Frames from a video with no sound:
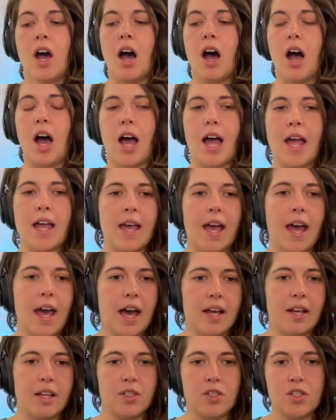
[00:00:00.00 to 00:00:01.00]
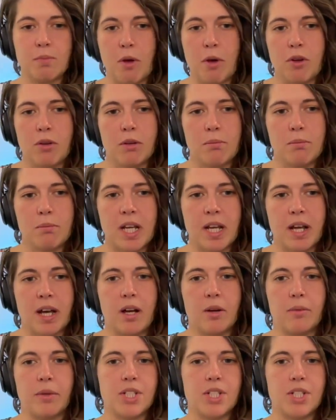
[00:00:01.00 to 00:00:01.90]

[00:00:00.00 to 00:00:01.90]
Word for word: I had a smoke emitter,